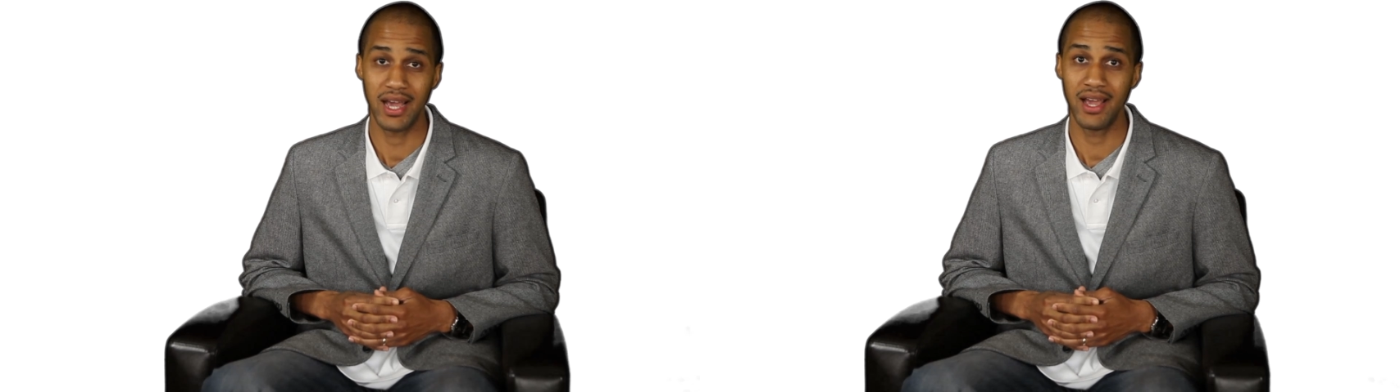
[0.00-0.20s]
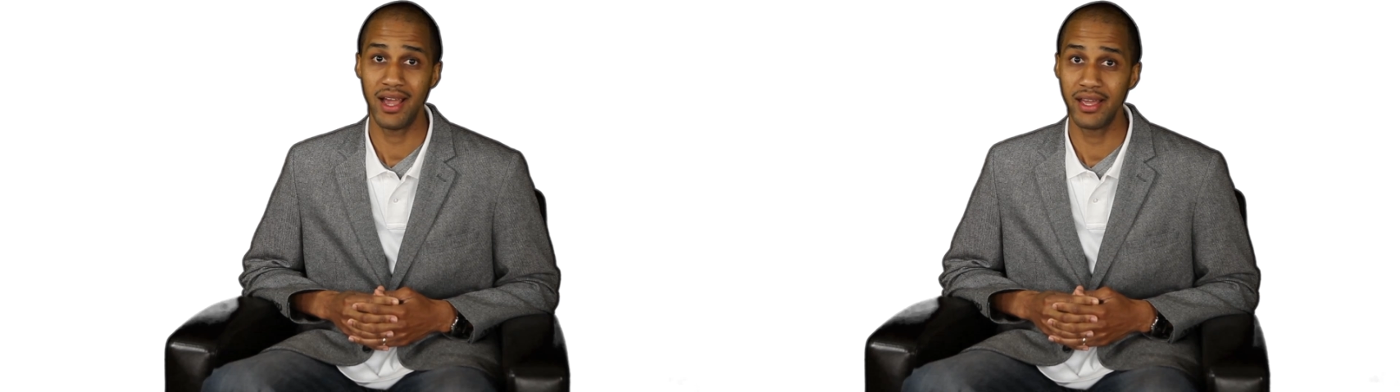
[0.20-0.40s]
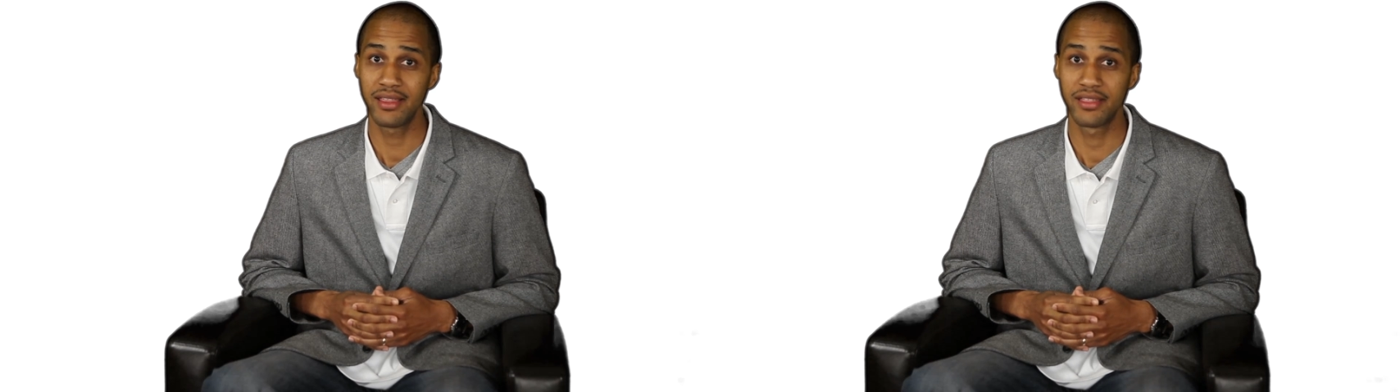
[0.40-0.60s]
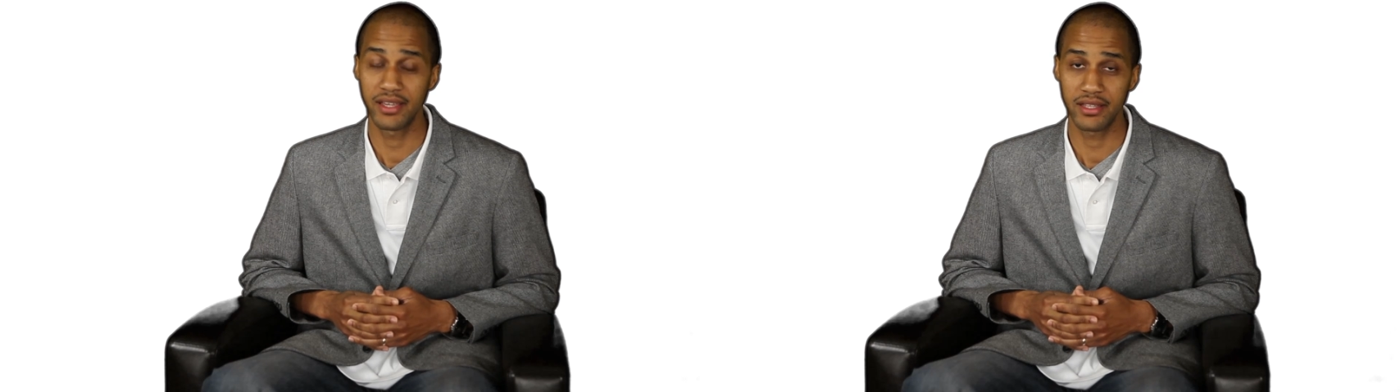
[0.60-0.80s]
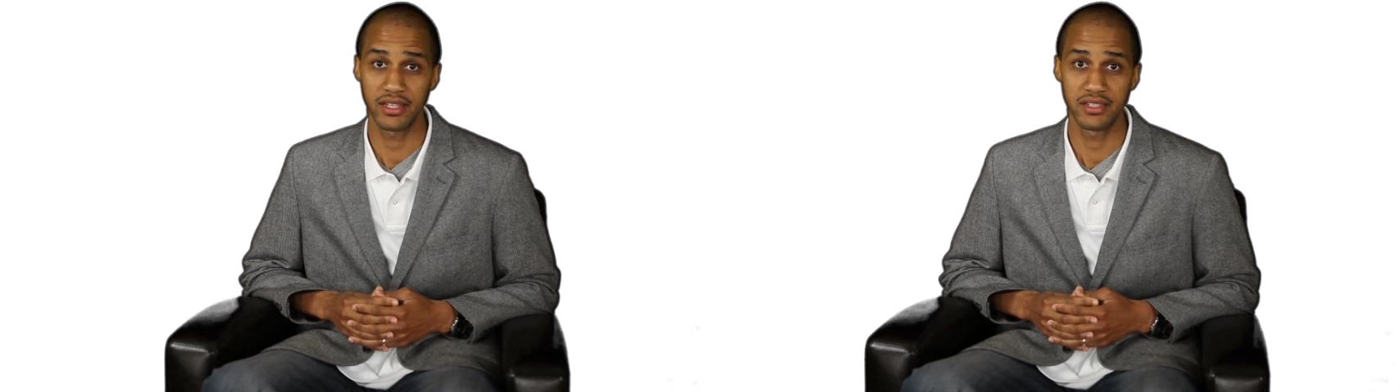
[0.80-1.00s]
I
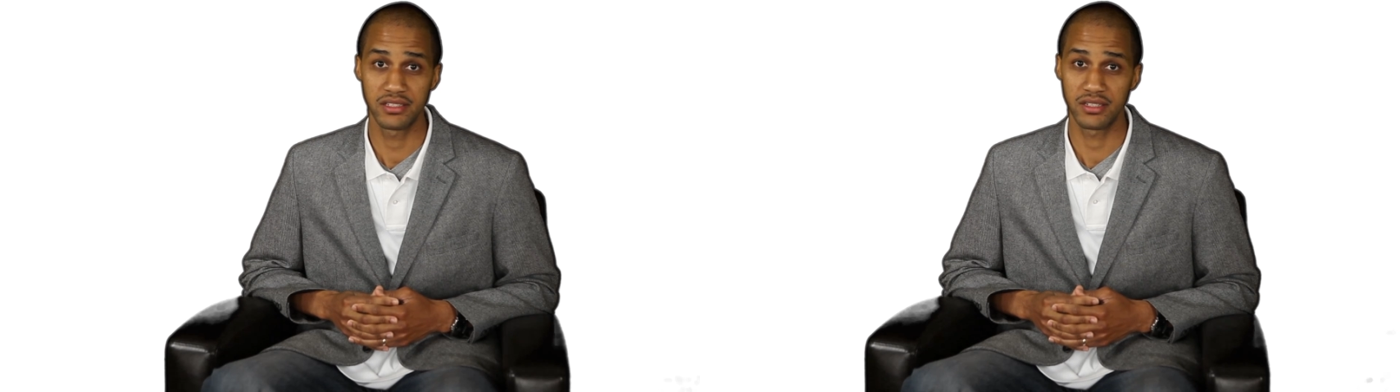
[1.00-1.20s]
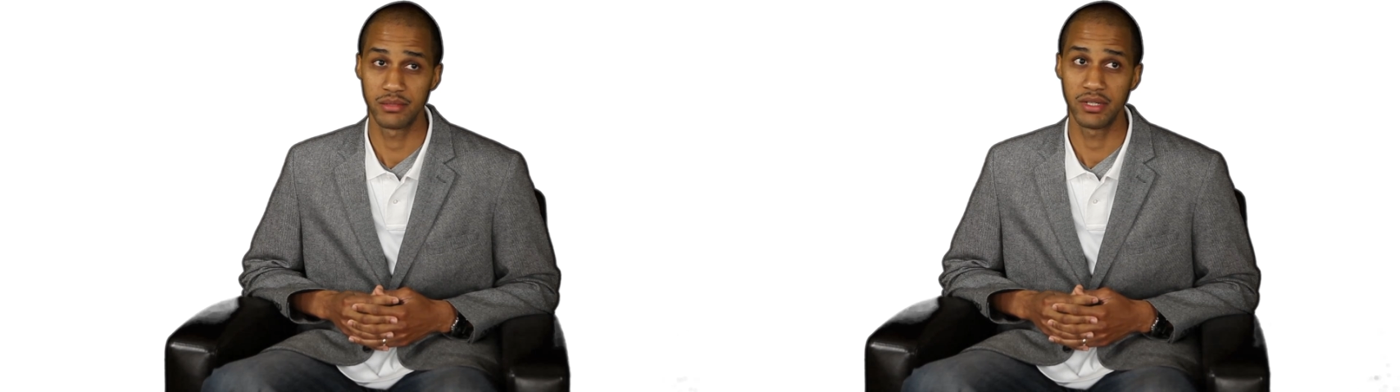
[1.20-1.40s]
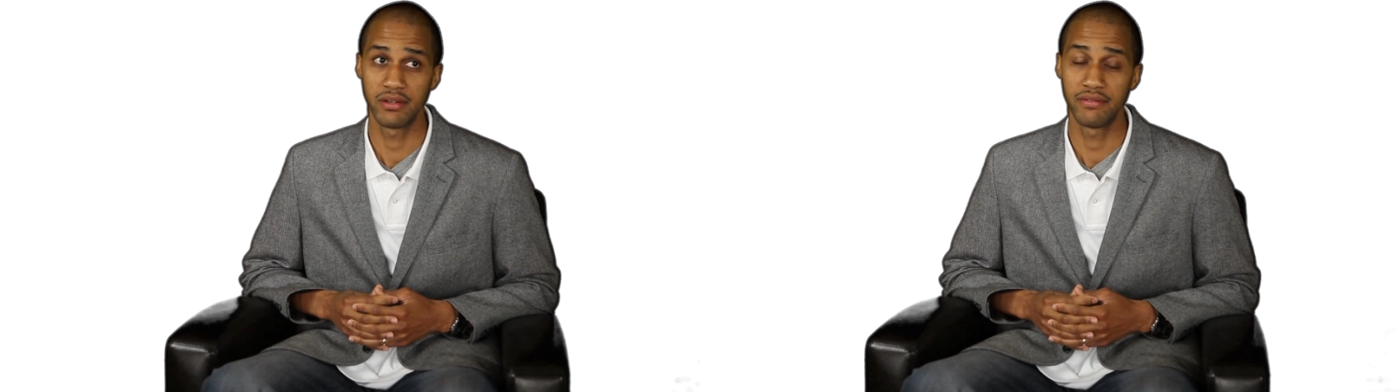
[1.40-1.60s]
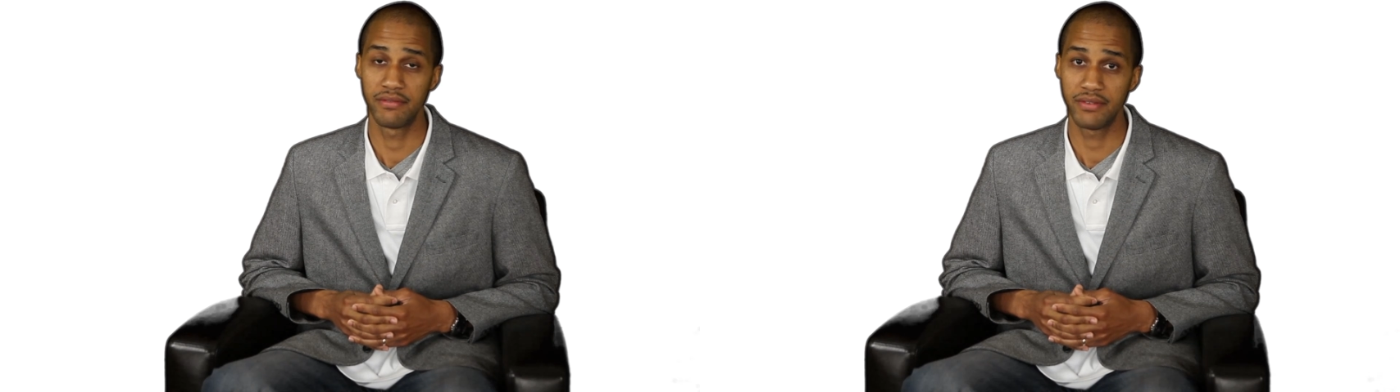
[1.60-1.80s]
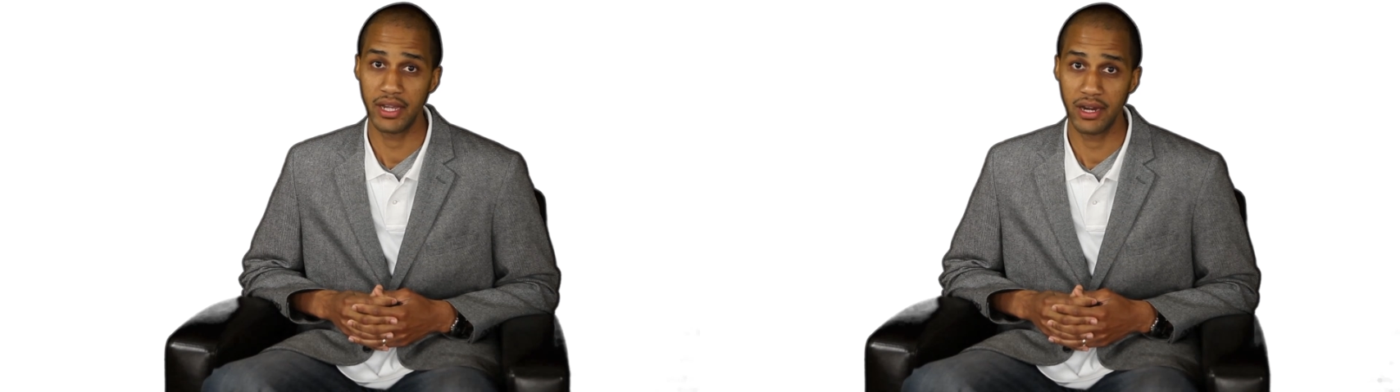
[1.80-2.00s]
think that this is going to be a
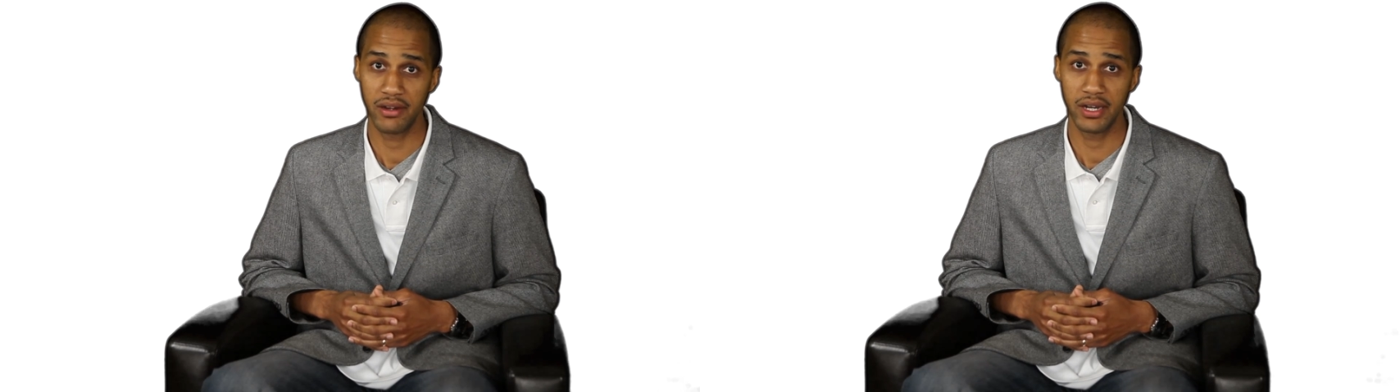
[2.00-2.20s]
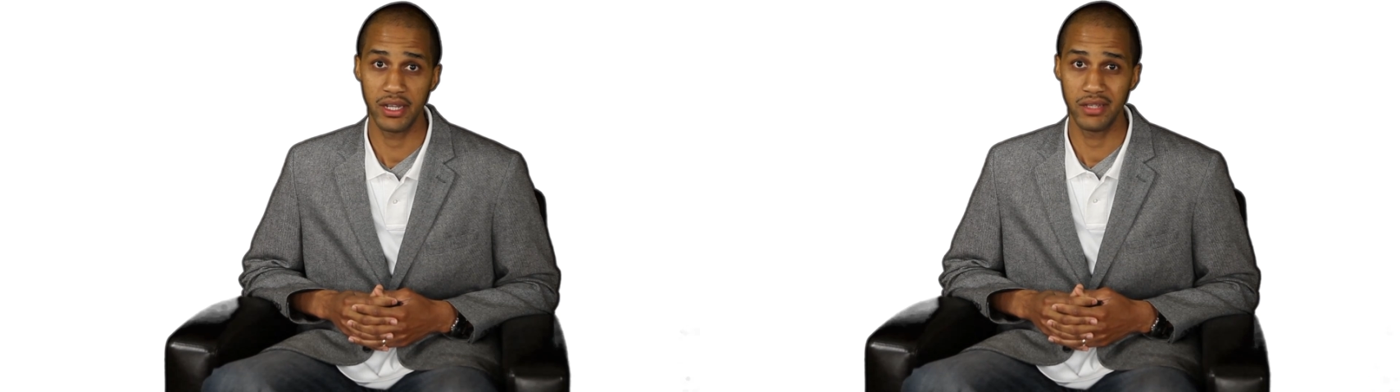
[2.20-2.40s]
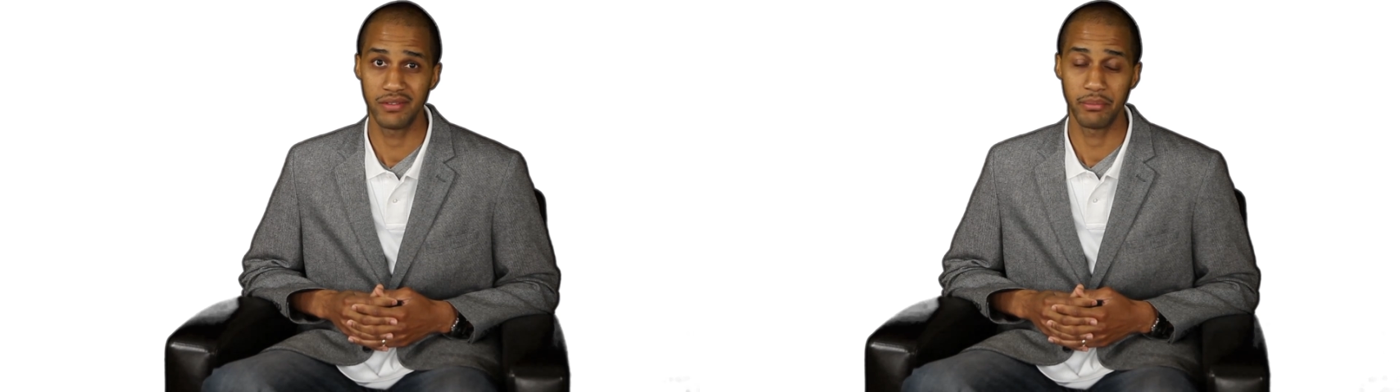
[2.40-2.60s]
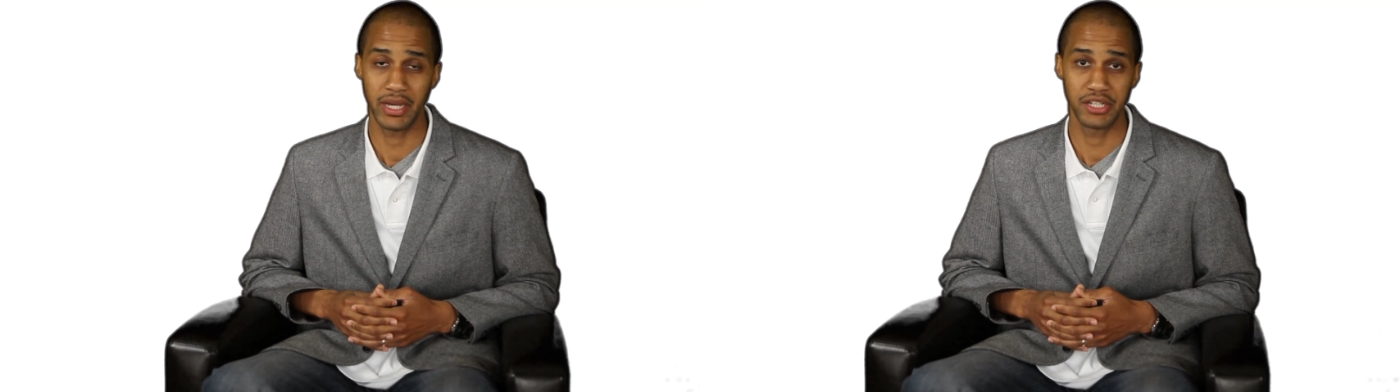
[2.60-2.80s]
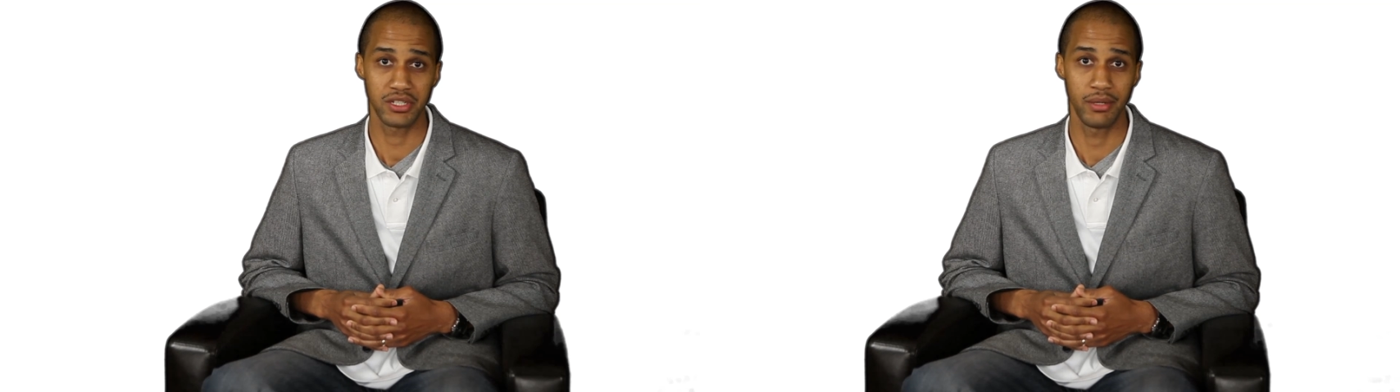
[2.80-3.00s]
very even
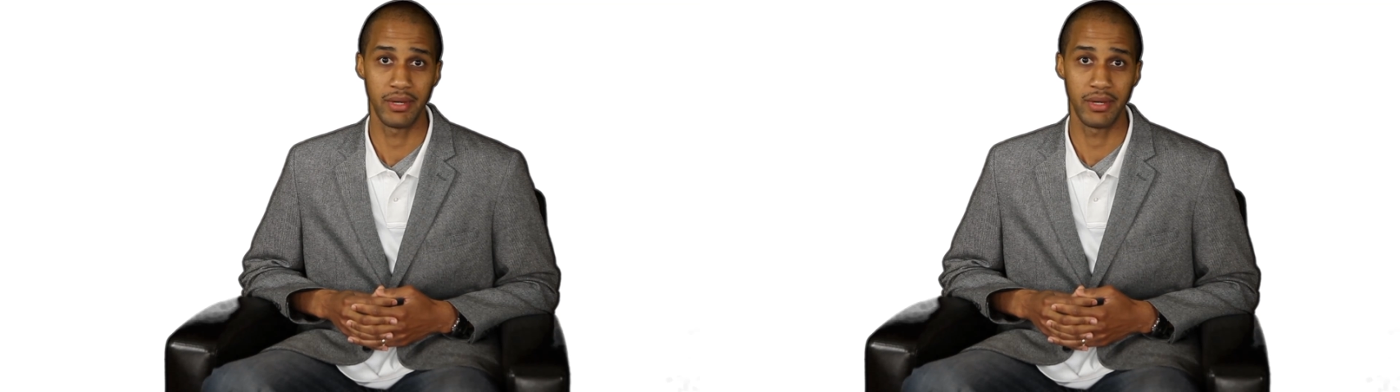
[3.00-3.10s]
matchup,